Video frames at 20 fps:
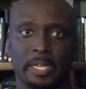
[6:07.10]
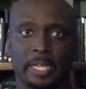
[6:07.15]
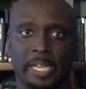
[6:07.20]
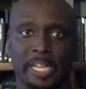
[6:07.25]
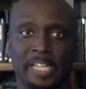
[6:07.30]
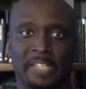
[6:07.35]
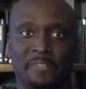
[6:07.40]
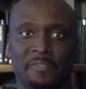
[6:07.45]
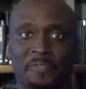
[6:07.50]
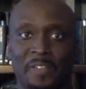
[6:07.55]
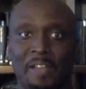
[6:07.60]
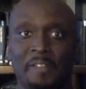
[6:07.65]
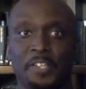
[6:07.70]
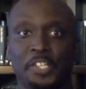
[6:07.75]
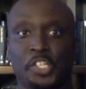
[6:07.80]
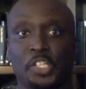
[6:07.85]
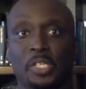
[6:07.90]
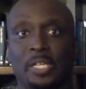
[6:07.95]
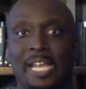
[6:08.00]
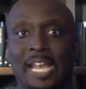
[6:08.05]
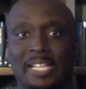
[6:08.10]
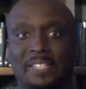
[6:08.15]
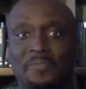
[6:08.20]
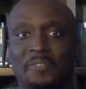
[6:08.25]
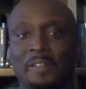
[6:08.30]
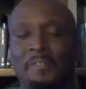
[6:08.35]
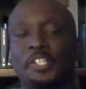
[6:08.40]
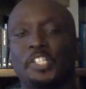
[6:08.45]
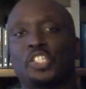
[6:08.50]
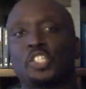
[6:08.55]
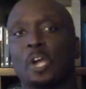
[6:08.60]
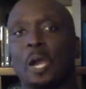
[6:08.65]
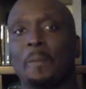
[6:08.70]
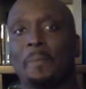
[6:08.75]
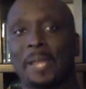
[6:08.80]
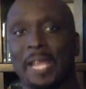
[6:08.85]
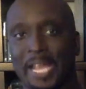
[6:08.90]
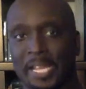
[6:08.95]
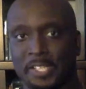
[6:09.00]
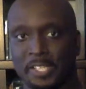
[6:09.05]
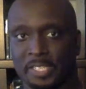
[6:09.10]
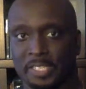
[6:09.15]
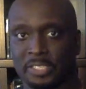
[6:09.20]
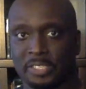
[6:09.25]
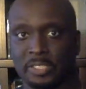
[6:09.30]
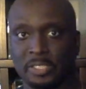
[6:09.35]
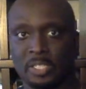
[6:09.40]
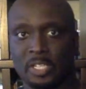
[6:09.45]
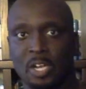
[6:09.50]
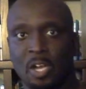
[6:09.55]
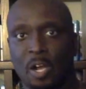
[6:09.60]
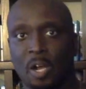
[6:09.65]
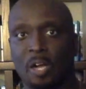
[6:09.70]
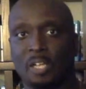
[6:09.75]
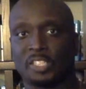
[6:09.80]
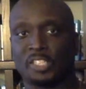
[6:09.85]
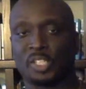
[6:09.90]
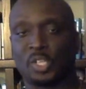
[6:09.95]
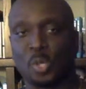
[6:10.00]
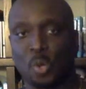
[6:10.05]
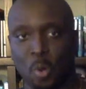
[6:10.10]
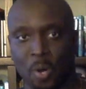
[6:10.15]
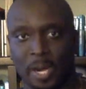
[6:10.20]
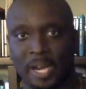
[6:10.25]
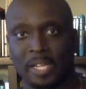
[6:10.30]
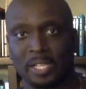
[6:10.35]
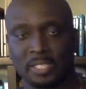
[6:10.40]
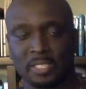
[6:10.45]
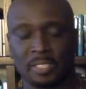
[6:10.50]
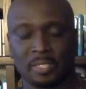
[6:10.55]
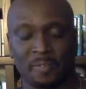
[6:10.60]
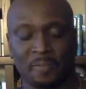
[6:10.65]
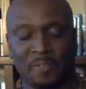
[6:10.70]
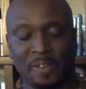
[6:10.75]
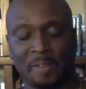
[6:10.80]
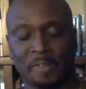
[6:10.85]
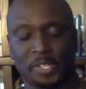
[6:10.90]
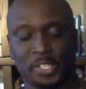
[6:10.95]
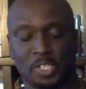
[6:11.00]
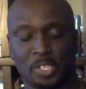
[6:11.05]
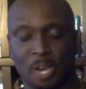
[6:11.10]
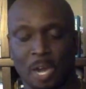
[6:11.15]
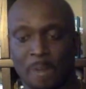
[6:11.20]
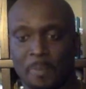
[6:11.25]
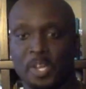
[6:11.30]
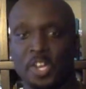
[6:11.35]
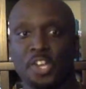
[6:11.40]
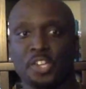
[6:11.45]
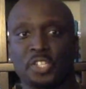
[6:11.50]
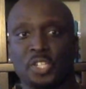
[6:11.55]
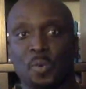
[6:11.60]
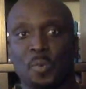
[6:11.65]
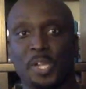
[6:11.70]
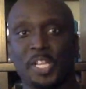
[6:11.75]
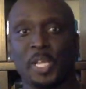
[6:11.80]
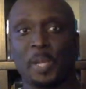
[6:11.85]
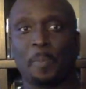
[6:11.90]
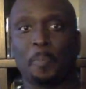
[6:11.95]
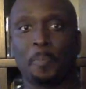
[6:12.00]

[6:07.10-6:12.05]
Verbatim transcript: it is very it has very sharp edges. All the coils are very sharp. So when you